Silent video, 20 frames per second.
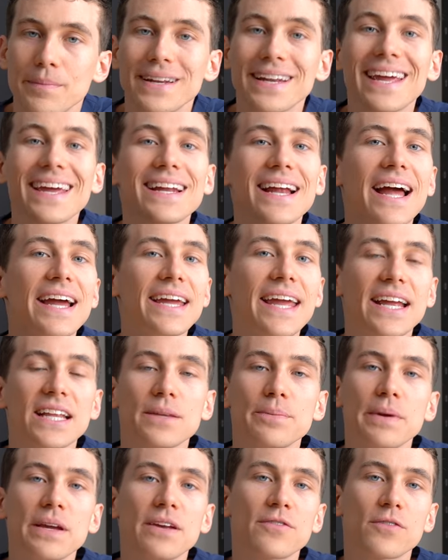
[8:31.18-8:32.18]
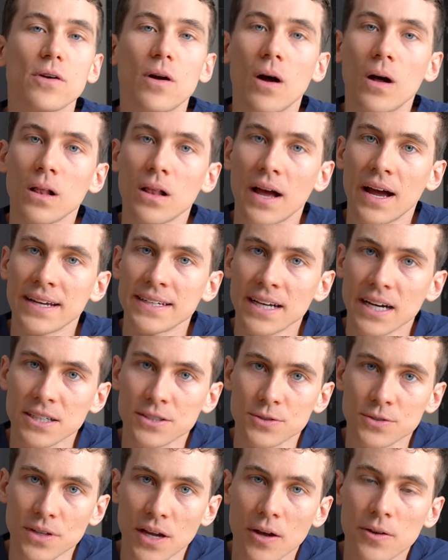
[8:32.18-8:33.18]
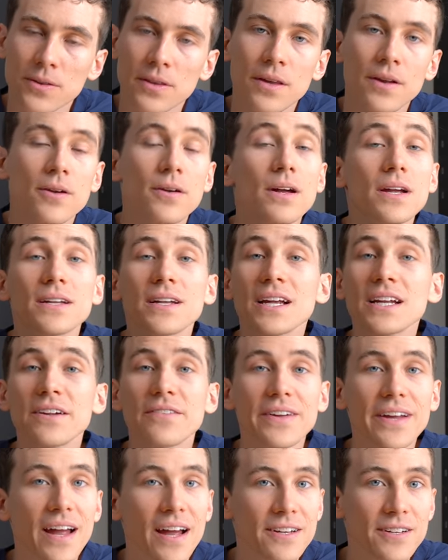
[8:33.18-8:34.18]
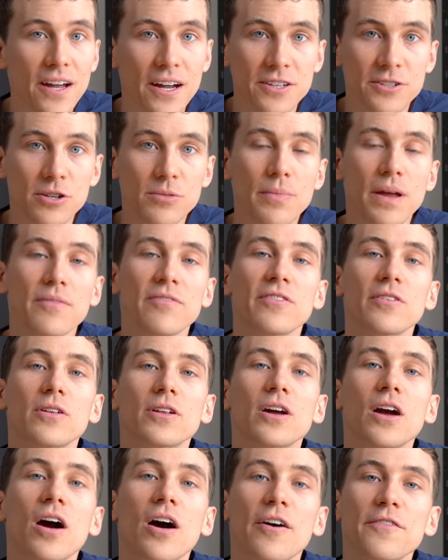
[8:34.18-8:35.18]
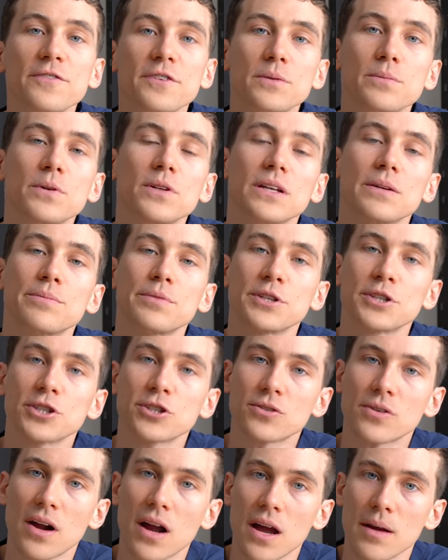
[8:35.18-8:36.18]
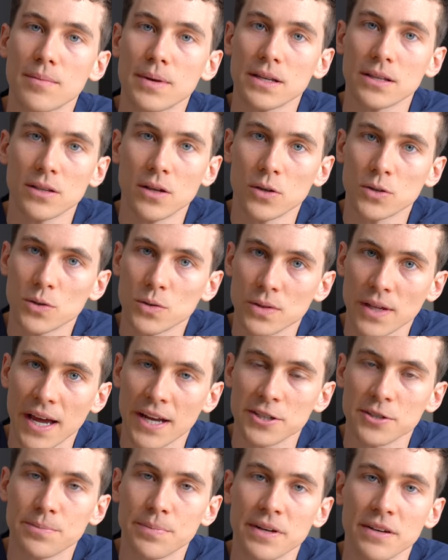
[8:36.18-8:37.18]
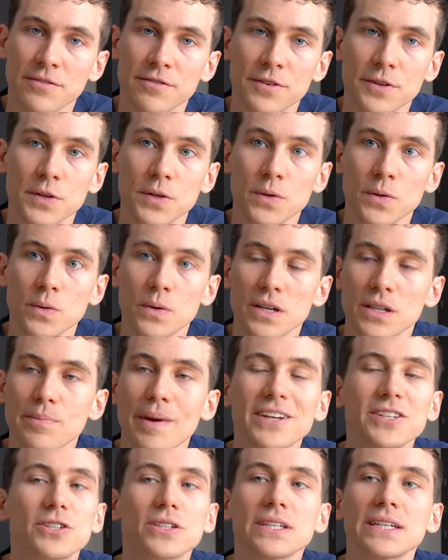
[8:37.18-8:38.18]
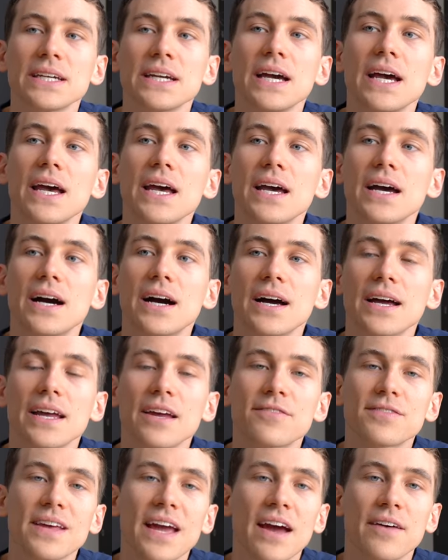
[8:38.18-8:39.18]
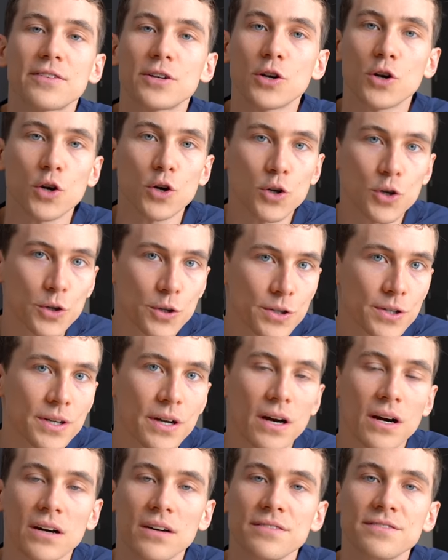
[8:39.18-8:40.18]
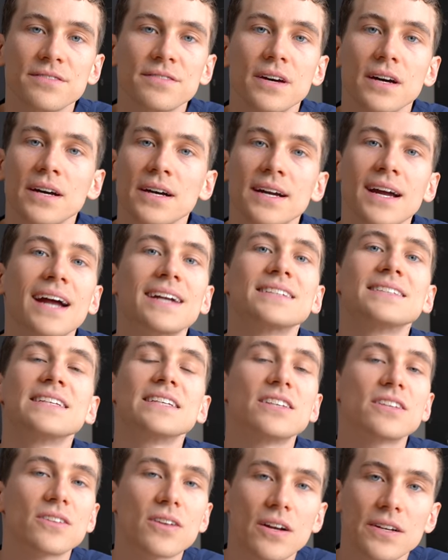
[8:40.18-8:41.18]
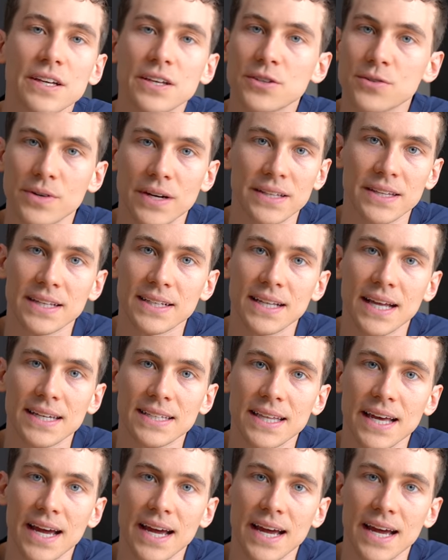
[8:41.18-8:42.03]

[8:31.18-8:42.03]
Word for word: But again, I can't speak for all eye doctors out there. Not every eye doctor may feel comfortable in prescribing low-dose atropine for you, especially uh, if they haven't heard of uh, kind of these studies or anything like